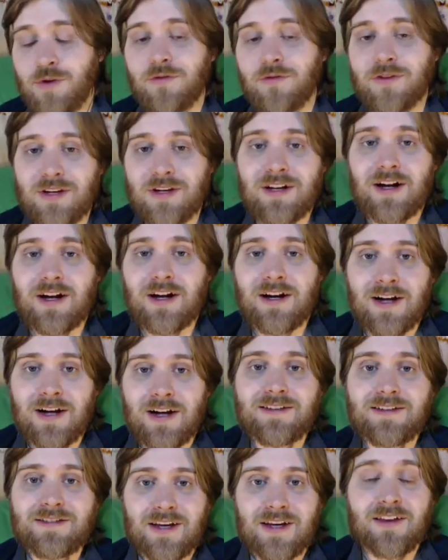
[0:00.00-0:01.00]
did I
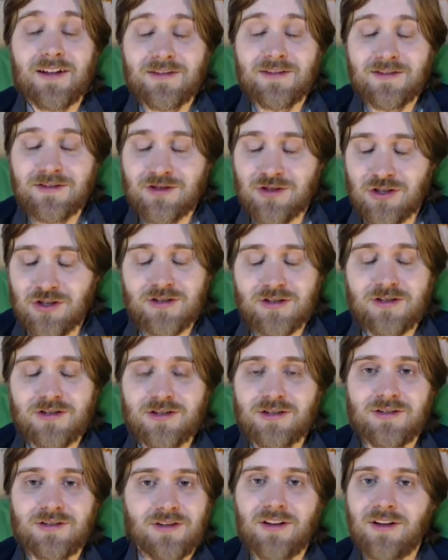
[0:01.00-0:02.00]
not say that's just
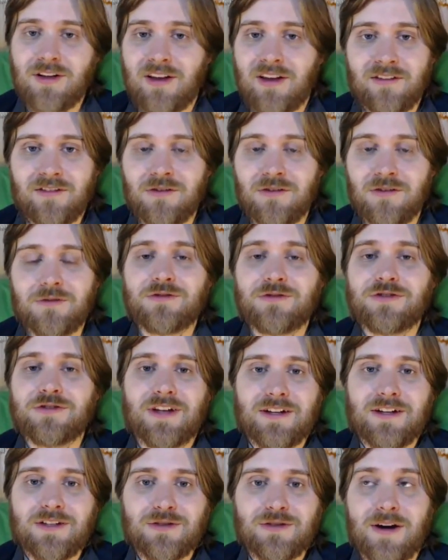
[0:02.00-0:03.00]
as huge in
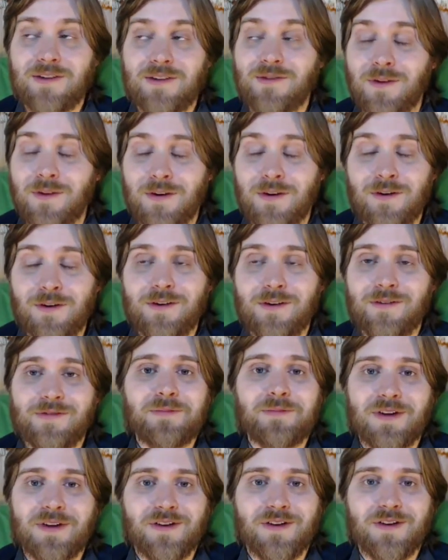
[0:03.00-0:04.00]
that stratosphere, if not bigger?